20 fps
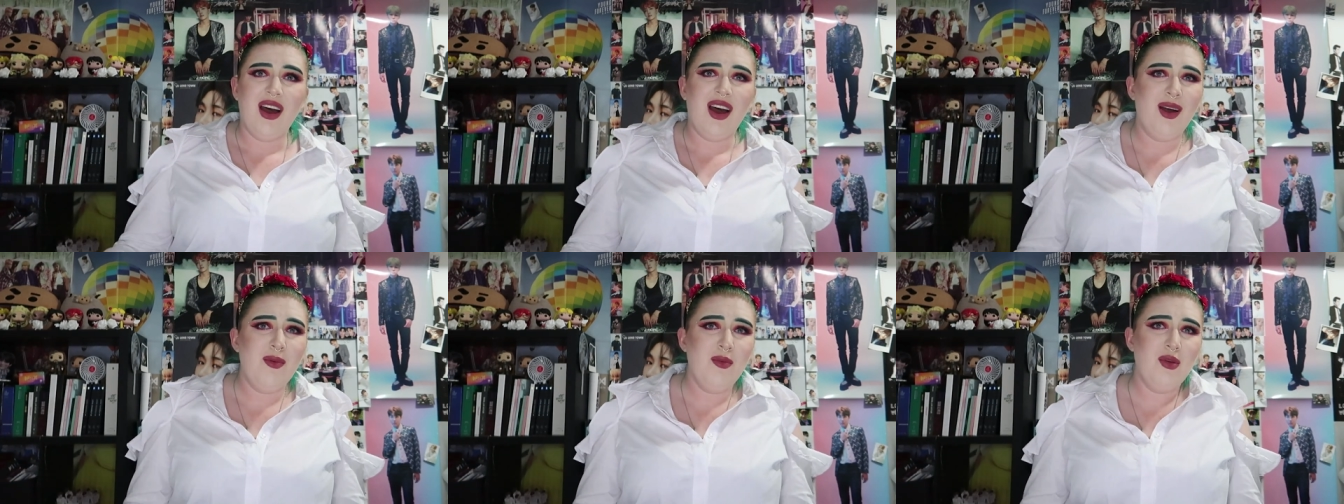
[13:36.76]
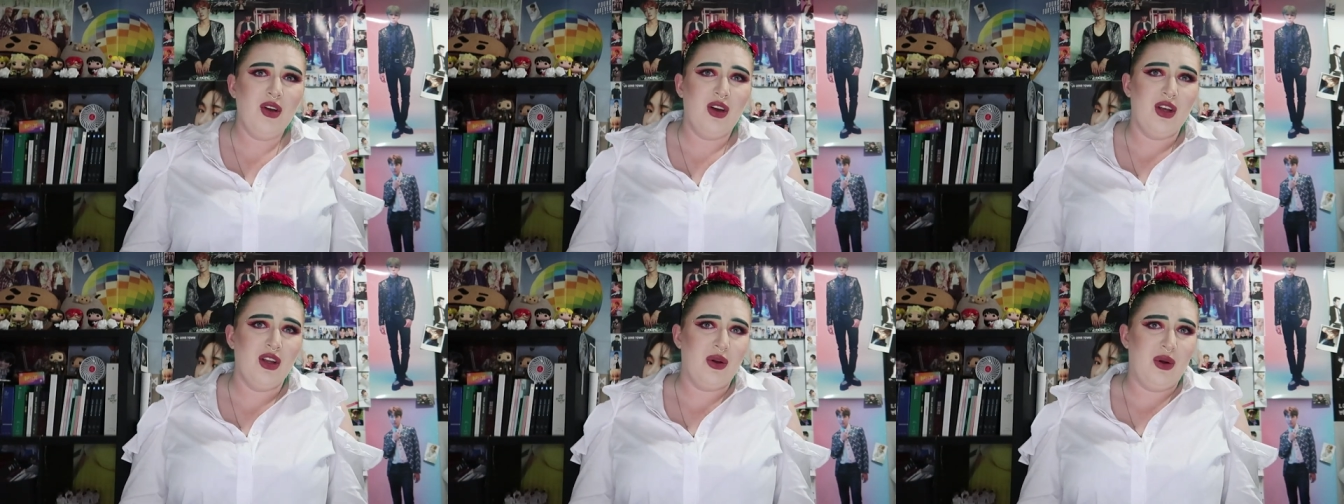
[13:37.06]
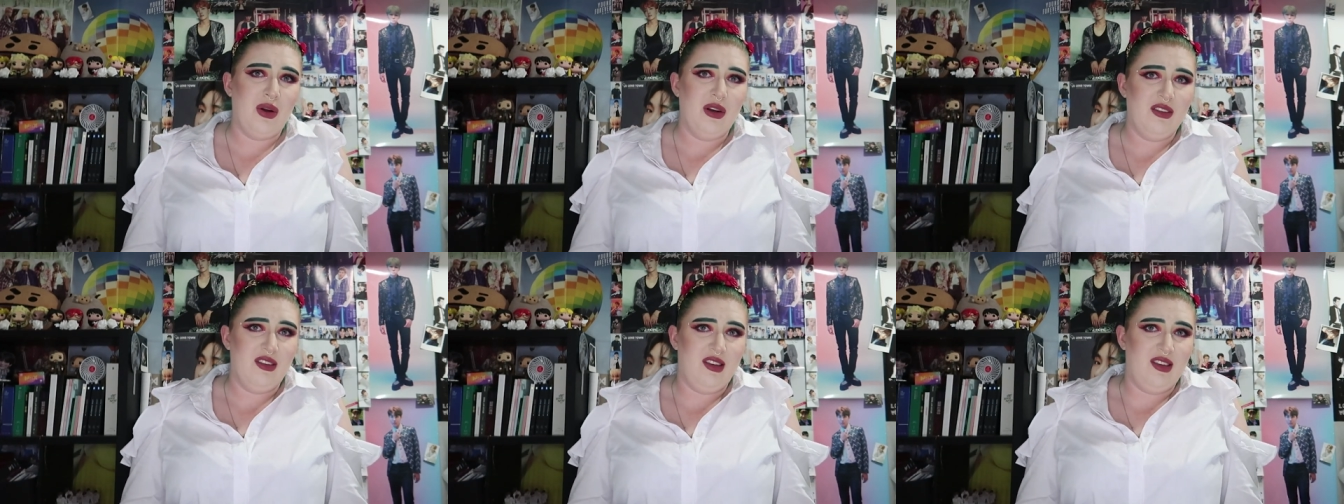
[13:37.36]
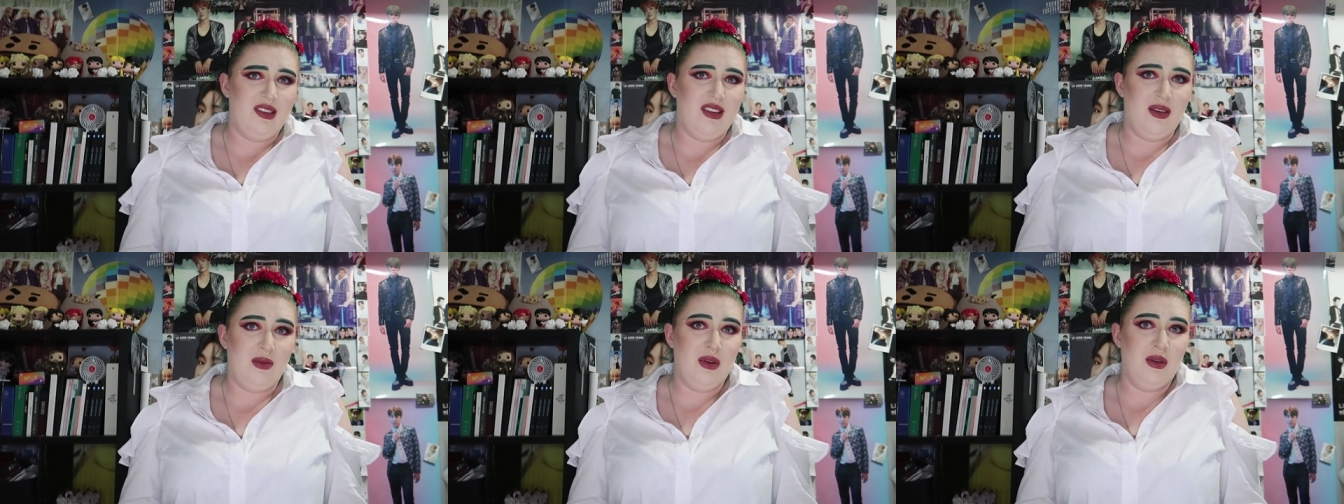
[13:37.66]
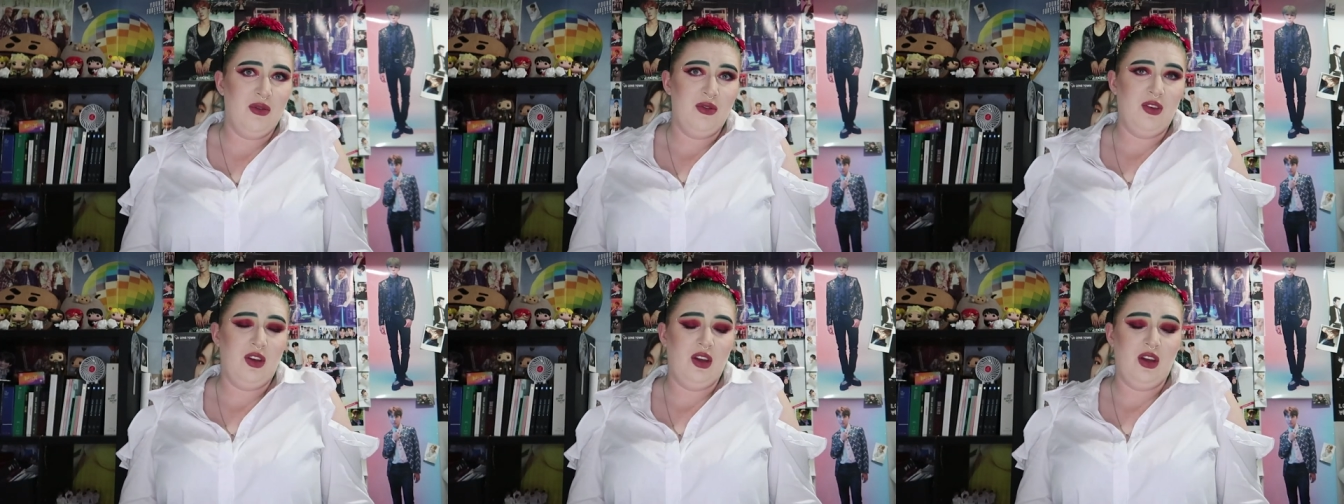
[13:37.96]
I'm not going to criticize
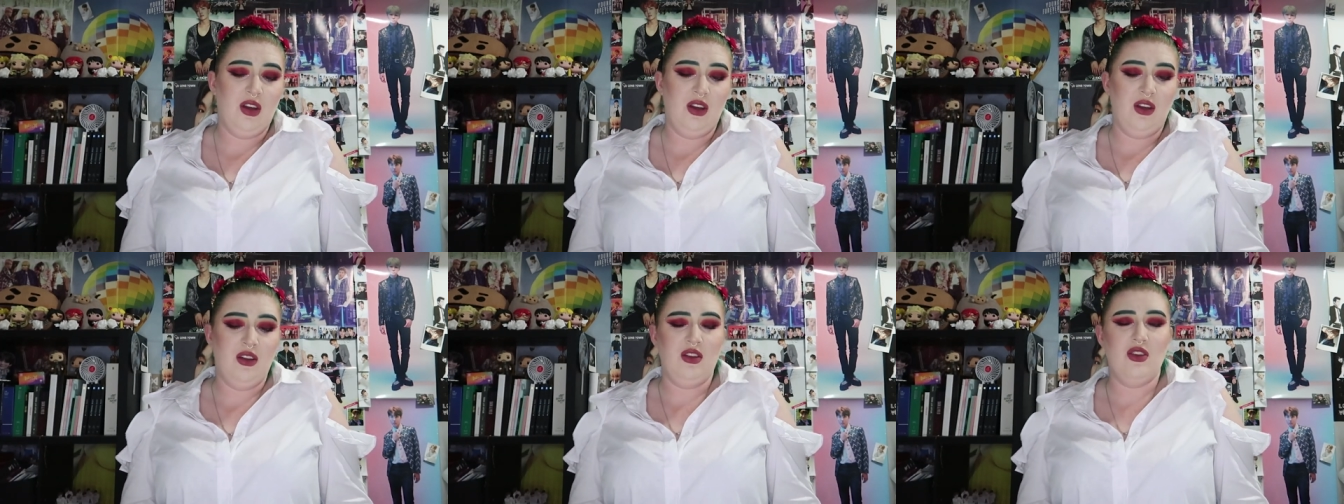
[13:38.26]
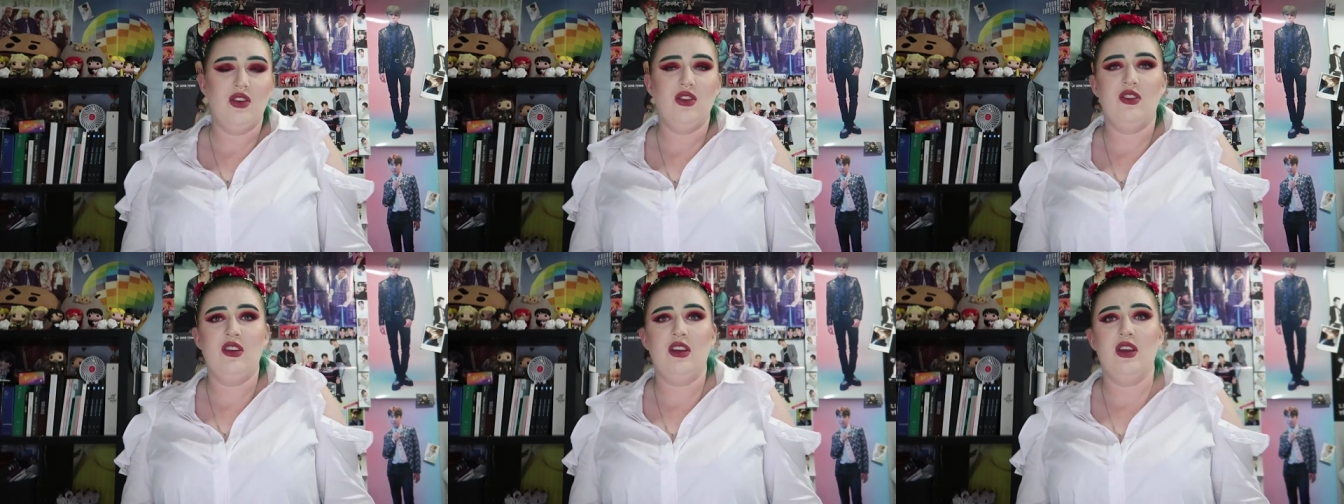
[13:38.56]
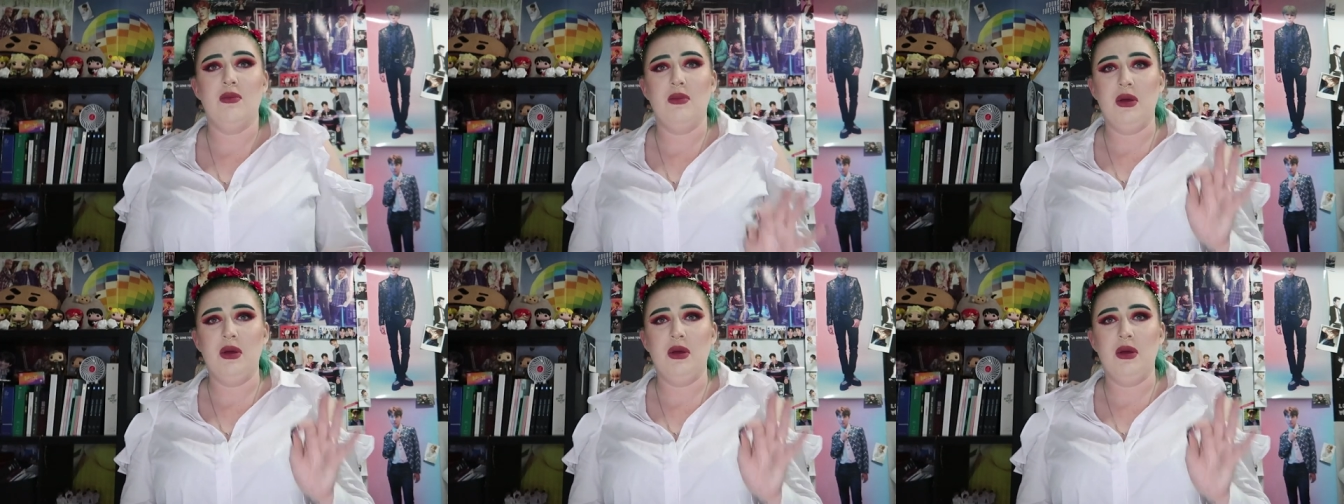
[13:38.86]
someone for using